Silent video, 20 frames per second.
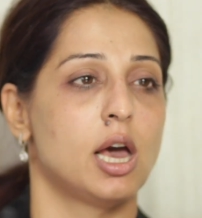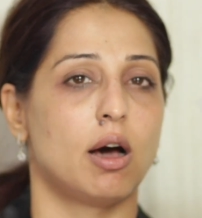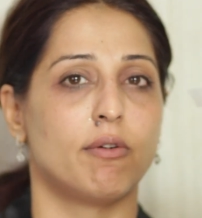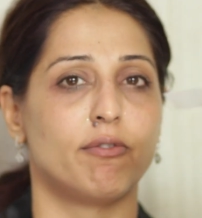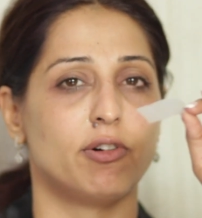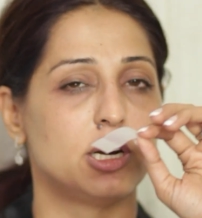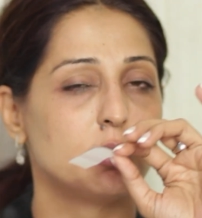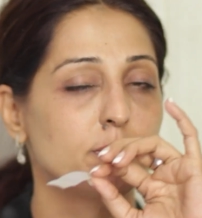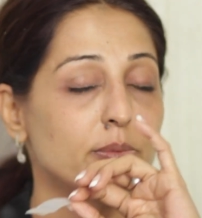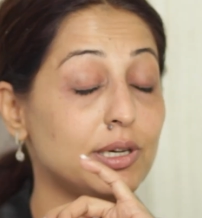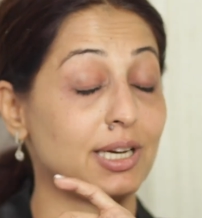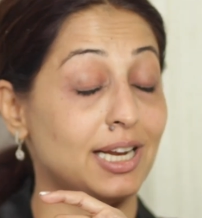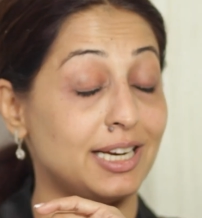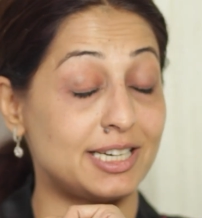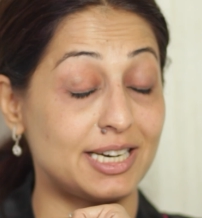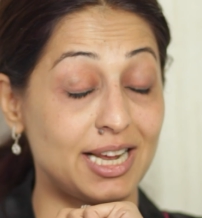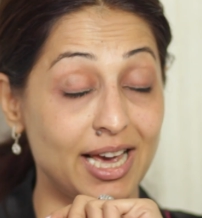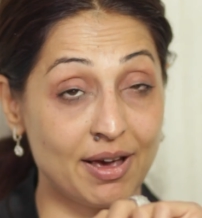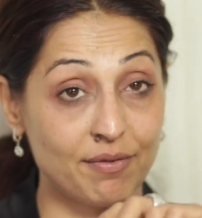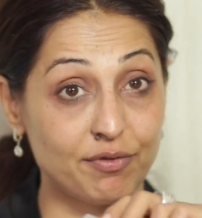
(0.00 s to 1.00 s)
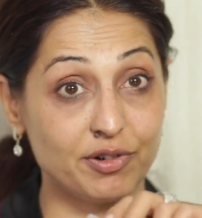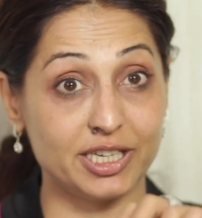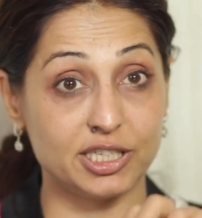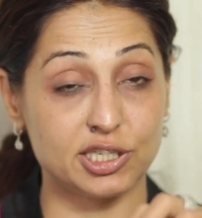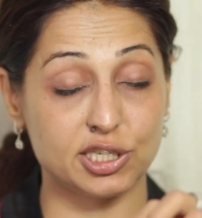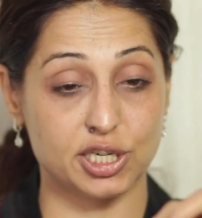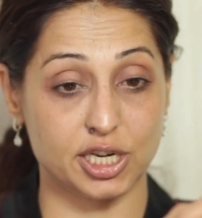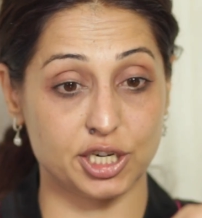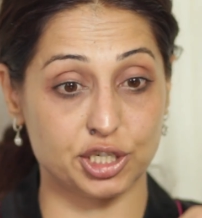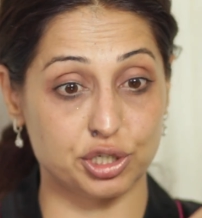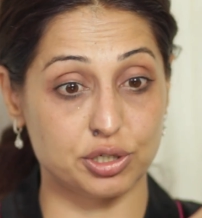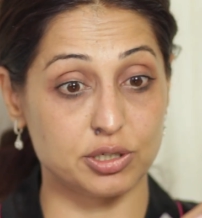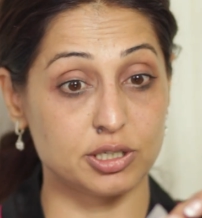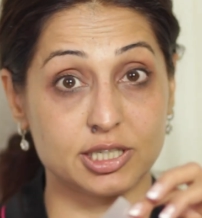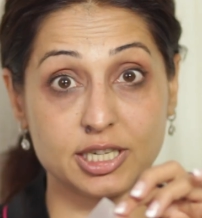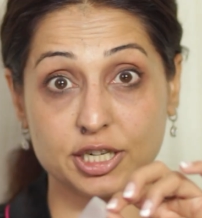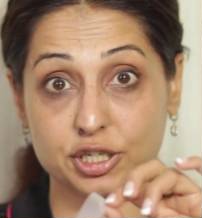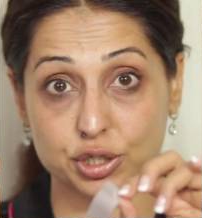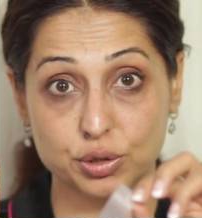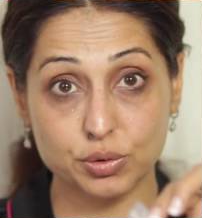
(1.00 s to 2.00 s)
Available at every
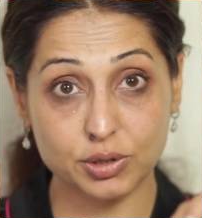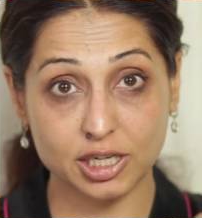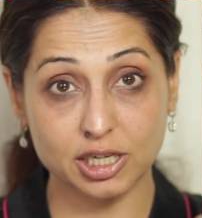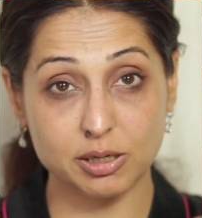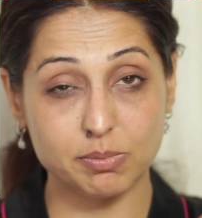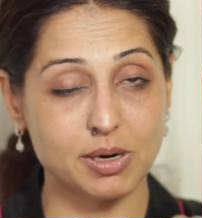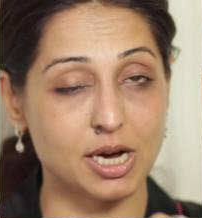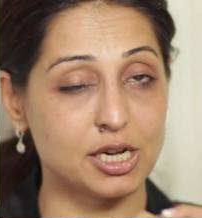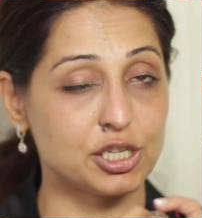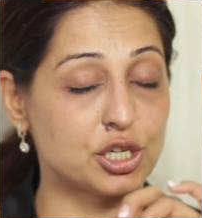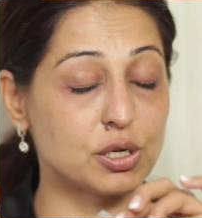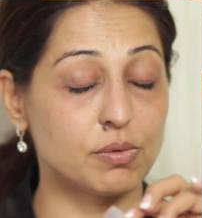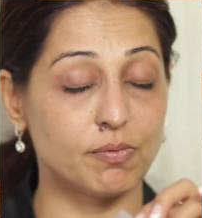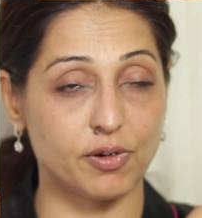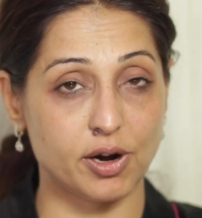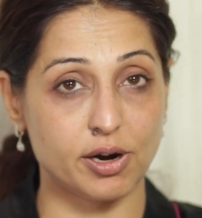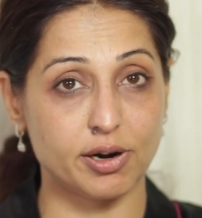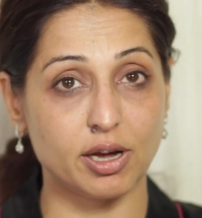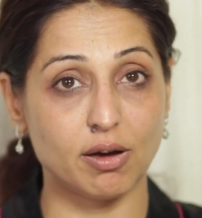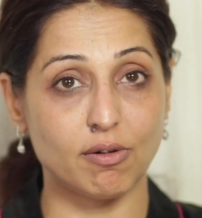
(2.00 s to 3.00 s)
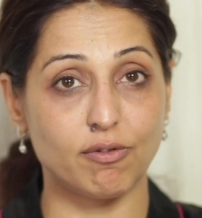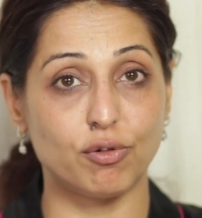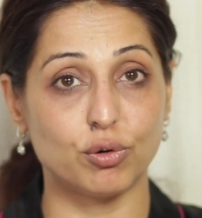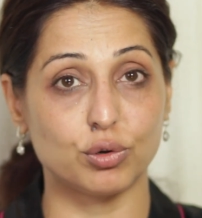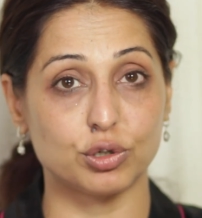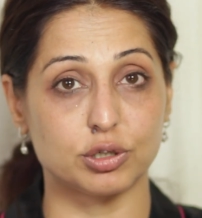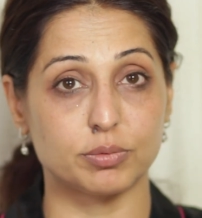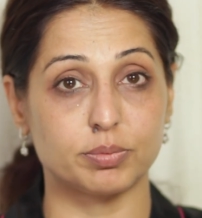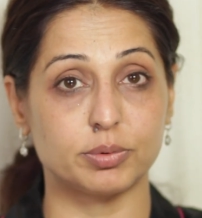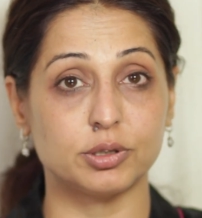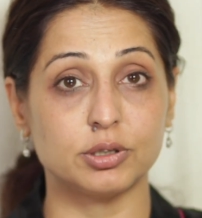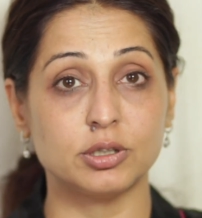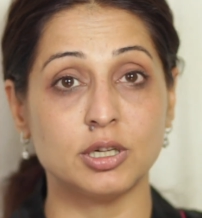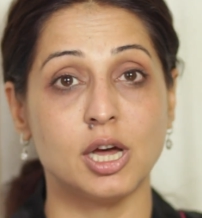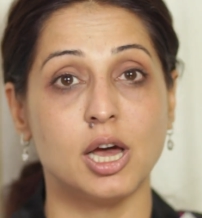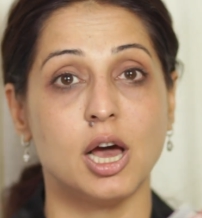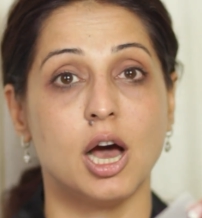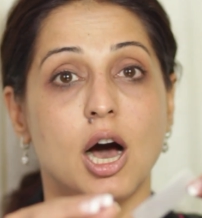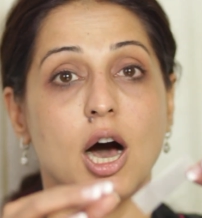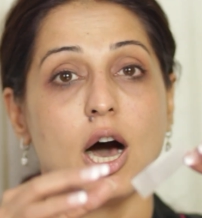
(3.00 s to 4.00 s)
stationery that you can imagine, very affordable.
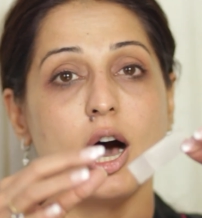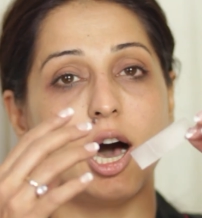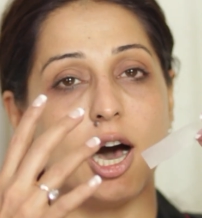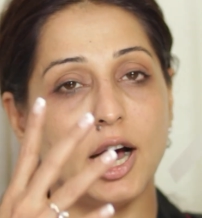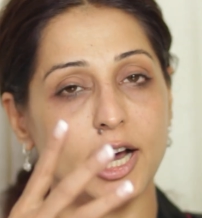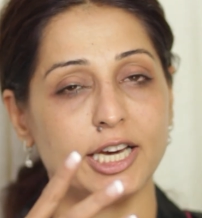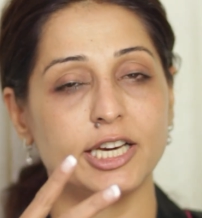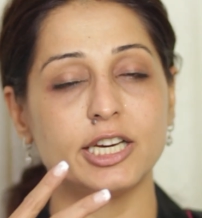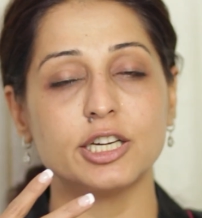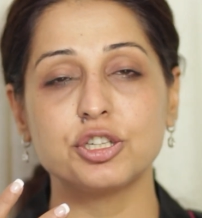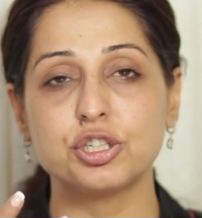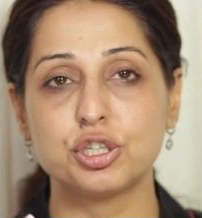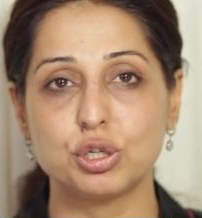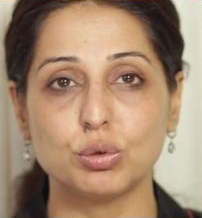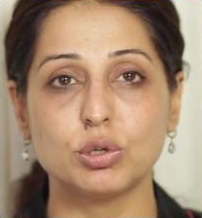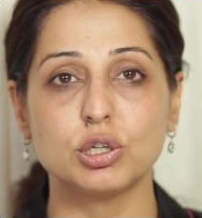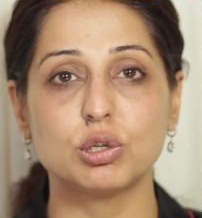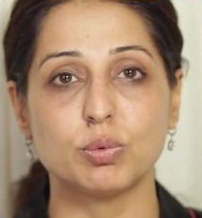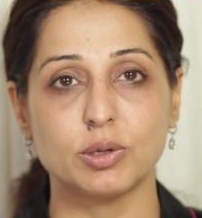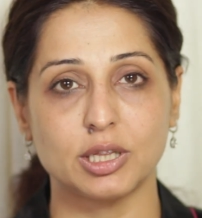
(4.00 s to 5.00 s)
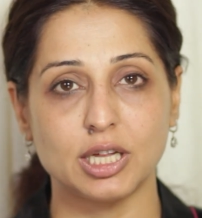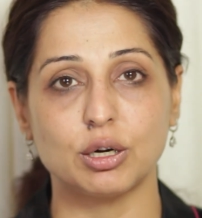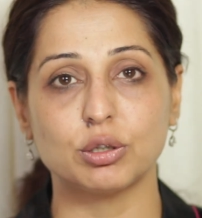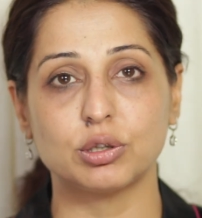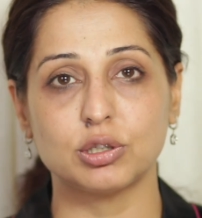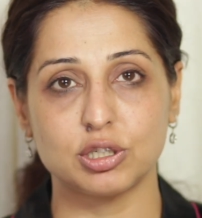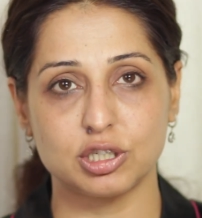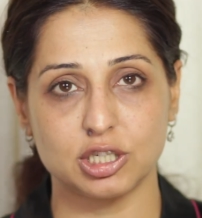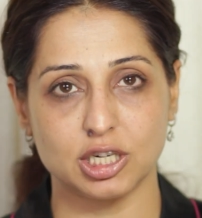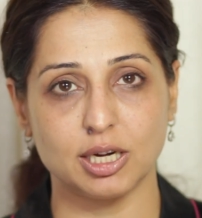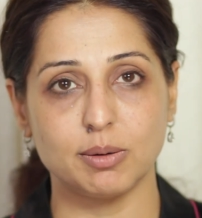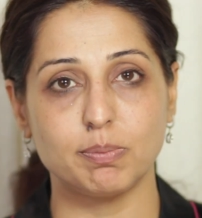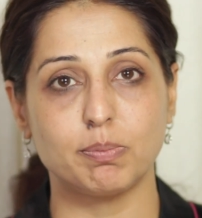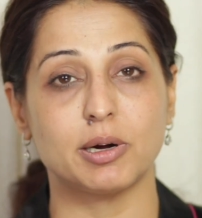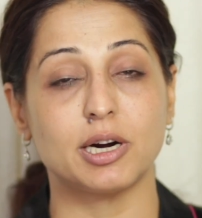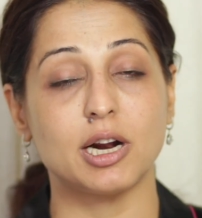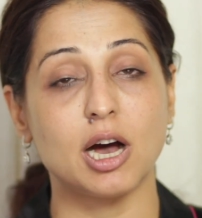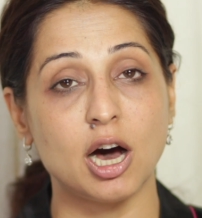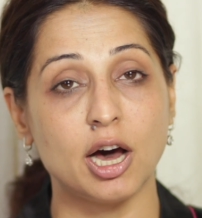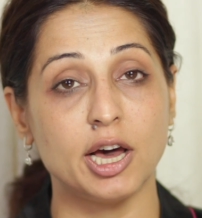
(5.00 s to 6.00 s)
I can do it without the tape,
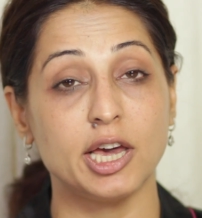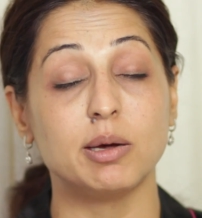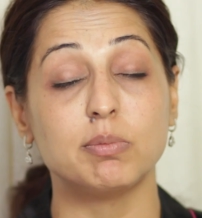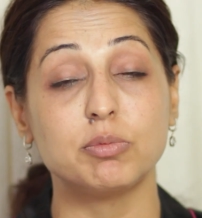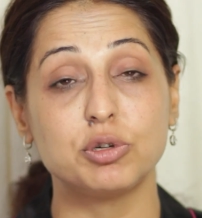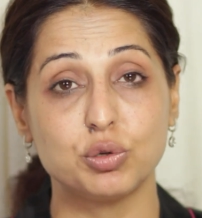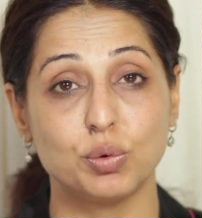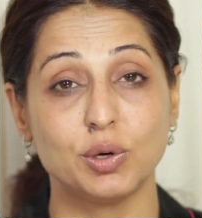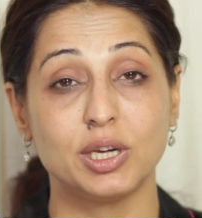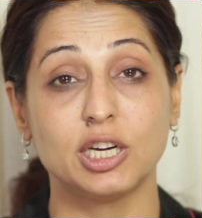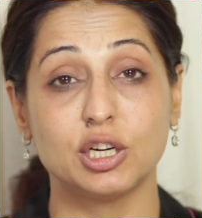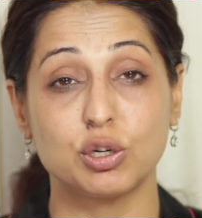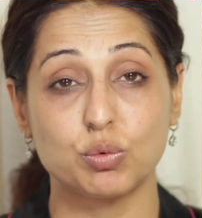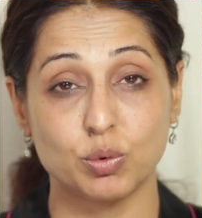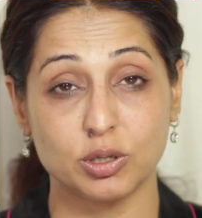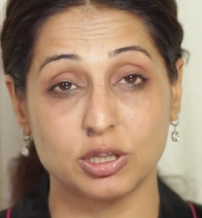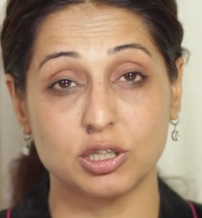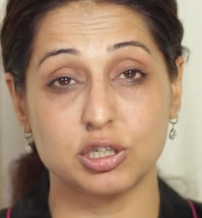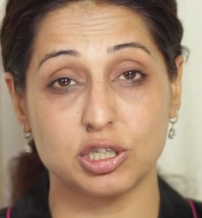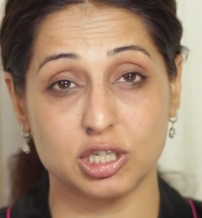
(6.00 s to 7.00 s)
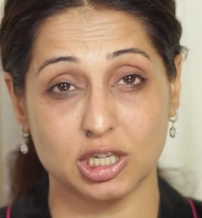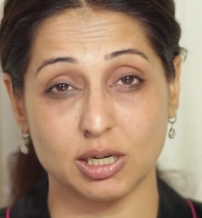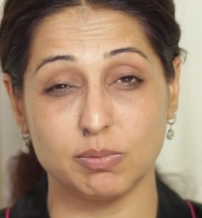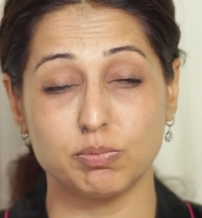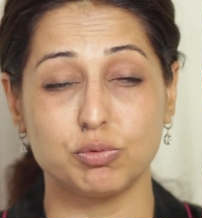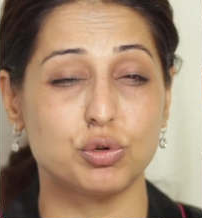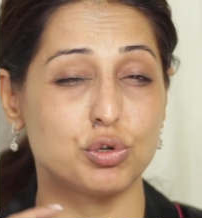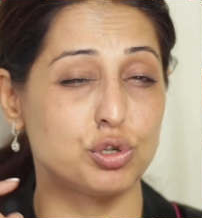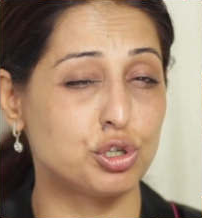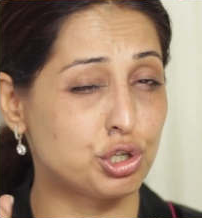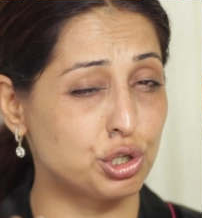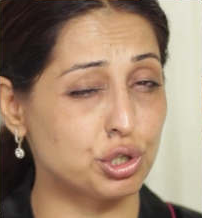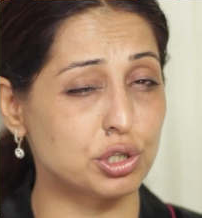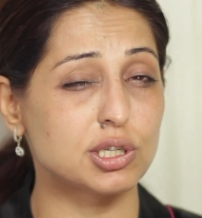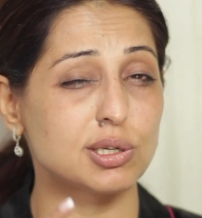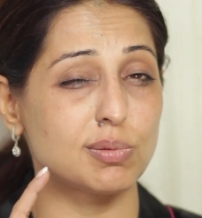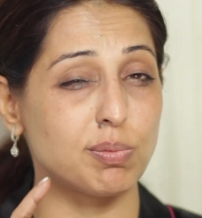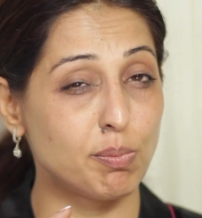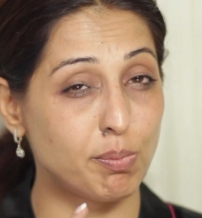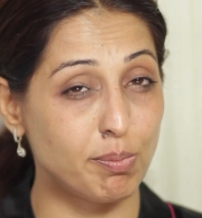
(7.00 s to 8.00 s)
but I am doing it with the tape to
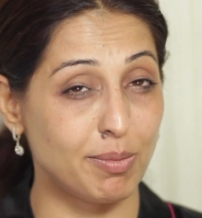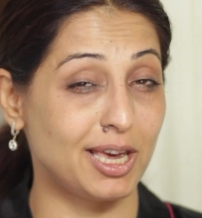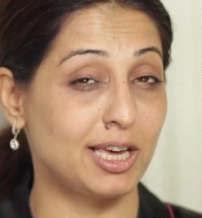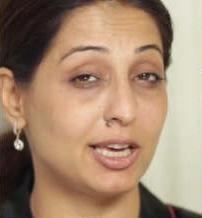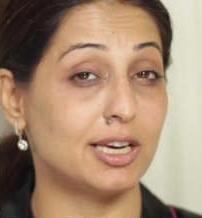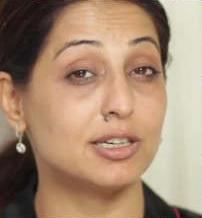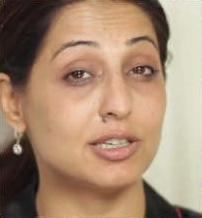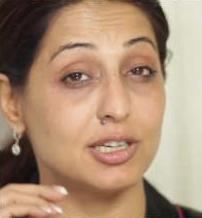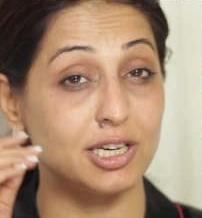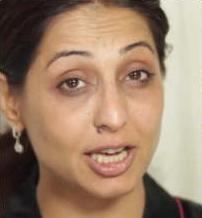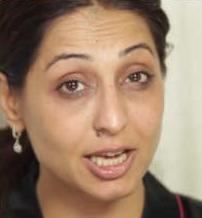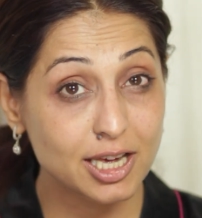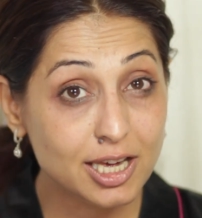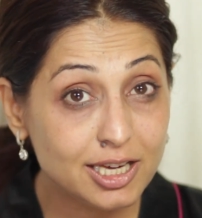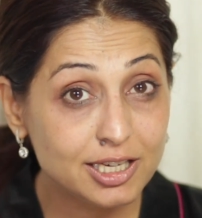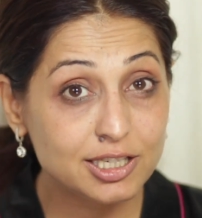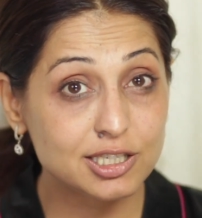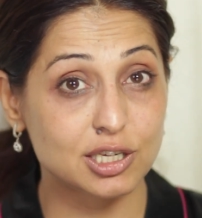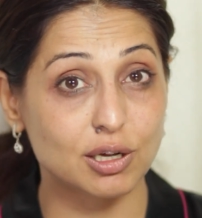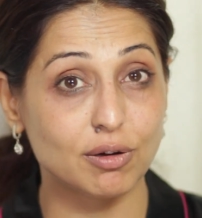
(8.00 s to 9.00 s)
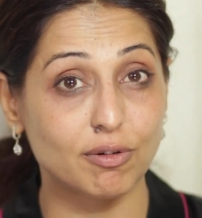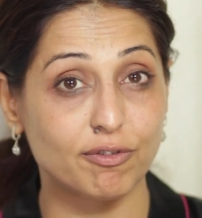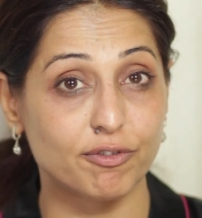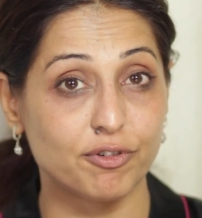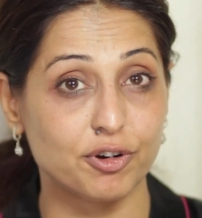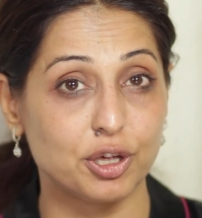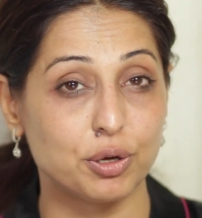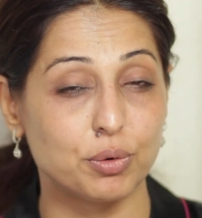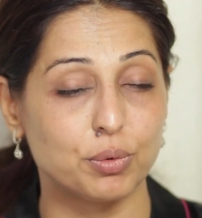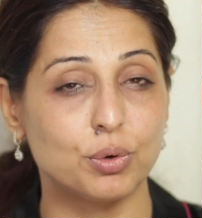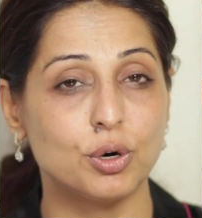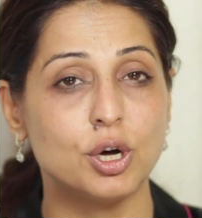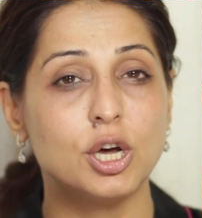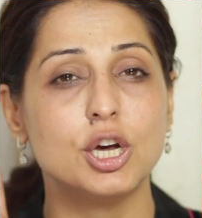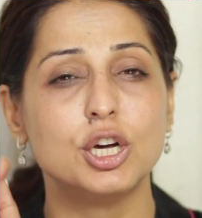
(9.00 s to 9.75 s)
just make it easier for you.